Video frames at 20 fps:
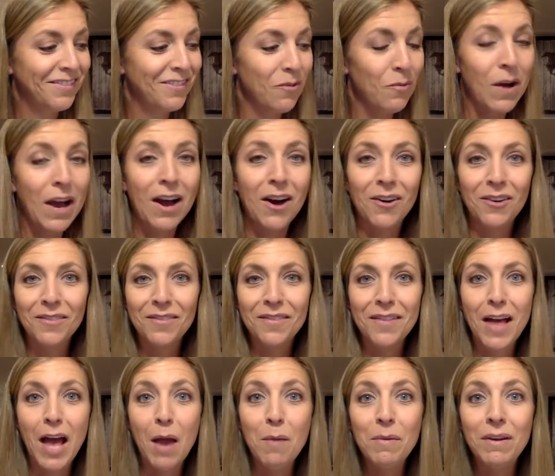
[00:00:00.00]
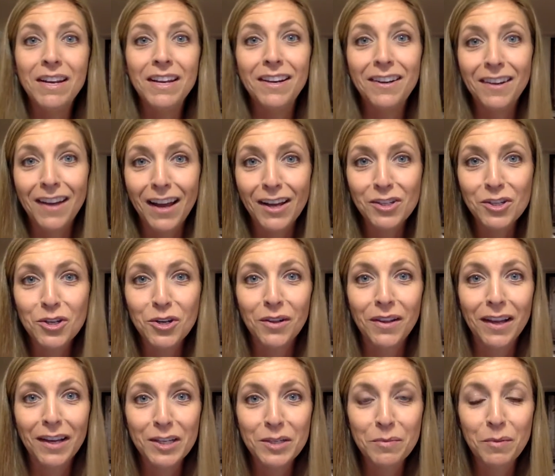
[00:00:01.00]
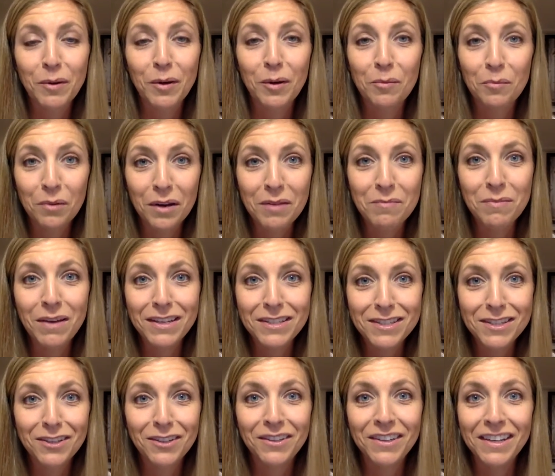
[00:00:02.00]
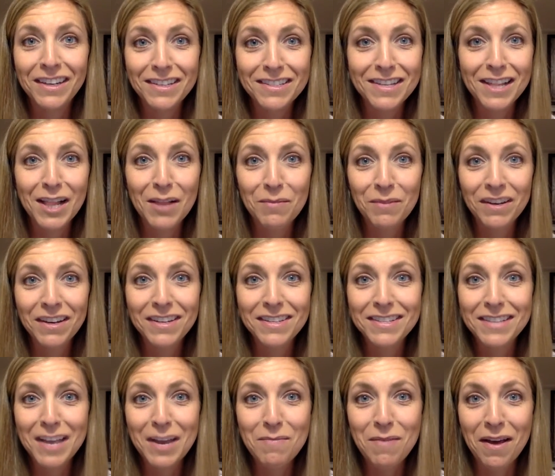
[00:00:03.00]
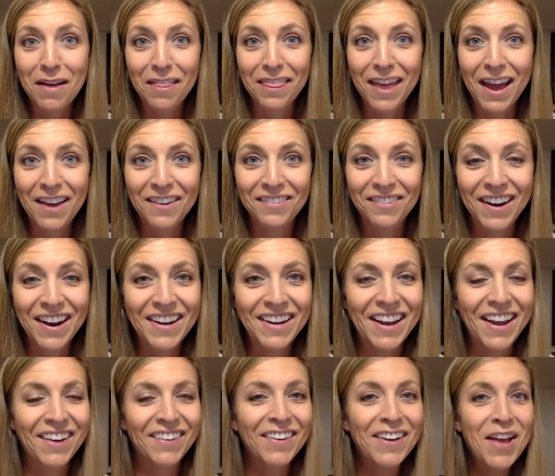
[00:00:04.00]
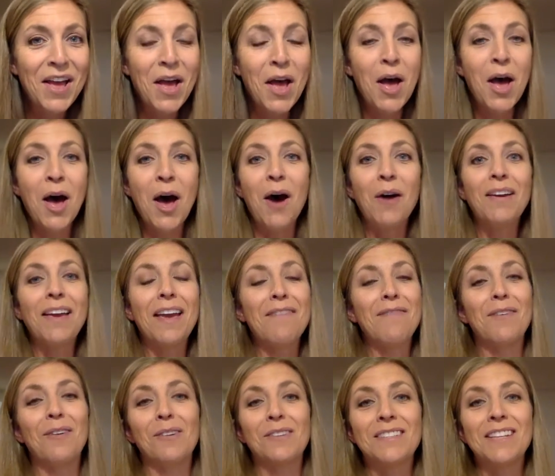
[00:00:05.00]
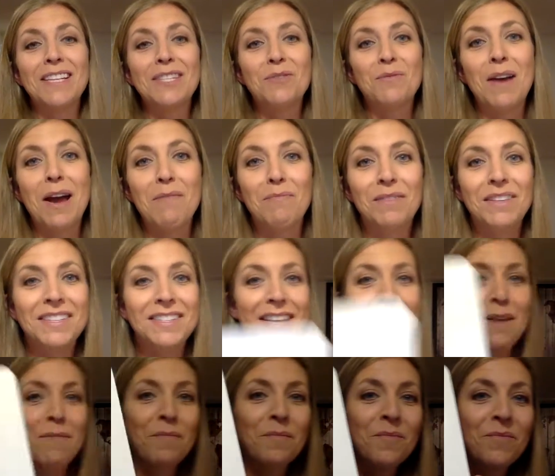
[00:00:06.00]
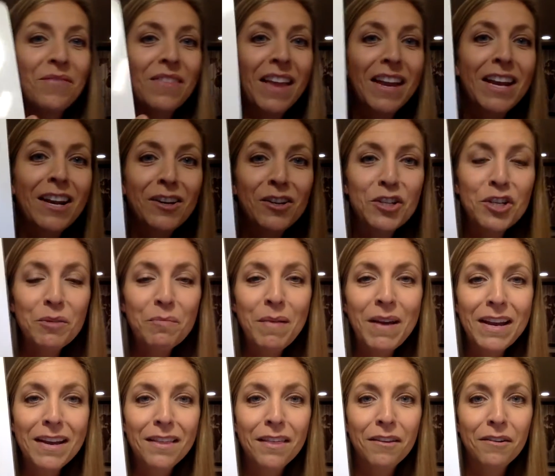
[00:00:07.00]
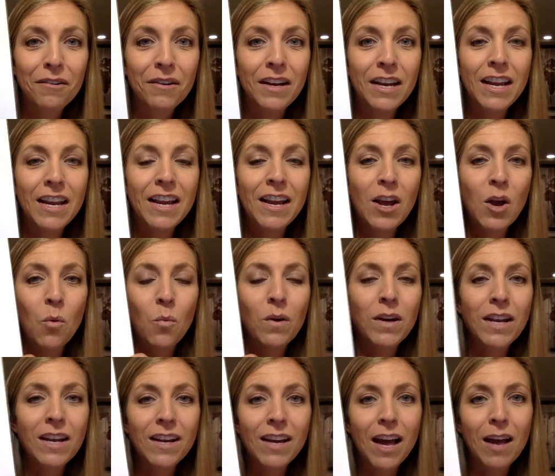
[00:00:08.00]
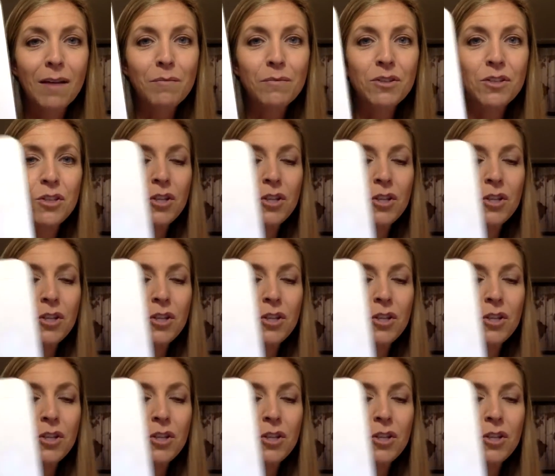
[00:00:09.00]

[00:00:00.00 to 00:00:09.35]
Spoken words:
Wow. I'm an international expert on brain-based learning is all I'm going to say about that right now. Okay, folks, let's wrap this up. Here's your big three when it comes